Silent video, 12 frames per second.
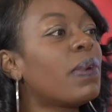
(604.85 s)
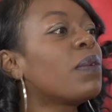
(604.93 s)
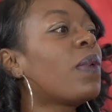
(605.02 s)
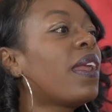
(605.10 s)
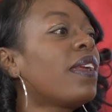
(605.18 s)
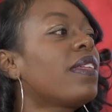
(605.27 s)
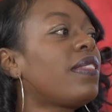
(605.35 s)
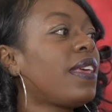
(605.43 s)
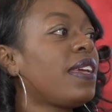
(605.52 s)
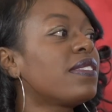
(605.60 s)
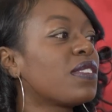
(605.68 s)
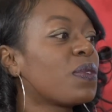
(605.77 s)
But one of the
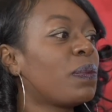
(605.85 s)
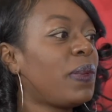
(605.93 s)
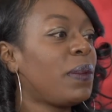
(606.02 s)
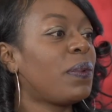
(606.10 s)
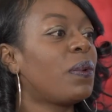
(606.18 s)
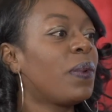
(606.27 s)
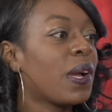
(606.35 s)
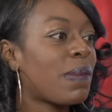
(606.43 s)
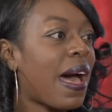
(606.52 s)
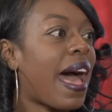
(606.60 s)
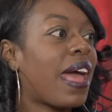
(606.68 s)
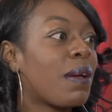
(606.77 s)
things is when people wear
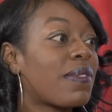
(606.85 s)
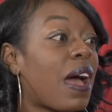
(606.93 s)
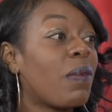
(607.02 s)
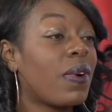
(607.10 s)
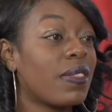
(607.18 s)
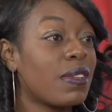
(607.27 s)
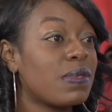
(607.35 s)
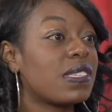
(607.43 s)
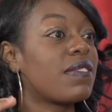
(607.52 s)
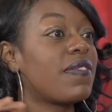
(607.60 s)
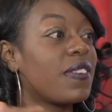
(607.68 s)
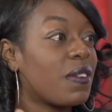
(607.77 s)
my items, I want them
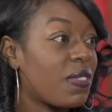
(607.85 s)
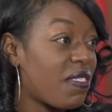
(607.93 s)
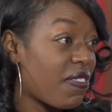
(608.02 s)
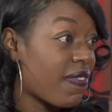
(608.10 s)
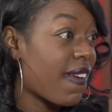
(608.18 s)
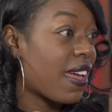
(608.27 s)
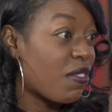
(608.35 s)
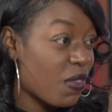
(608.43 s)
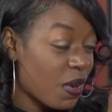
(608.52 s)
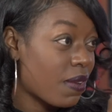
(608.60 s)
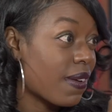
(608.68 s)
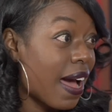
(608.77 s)
to feel the
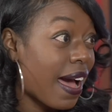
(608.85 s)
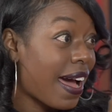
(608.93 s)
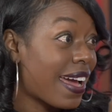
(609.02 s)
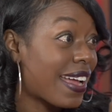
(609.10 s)
favor of God.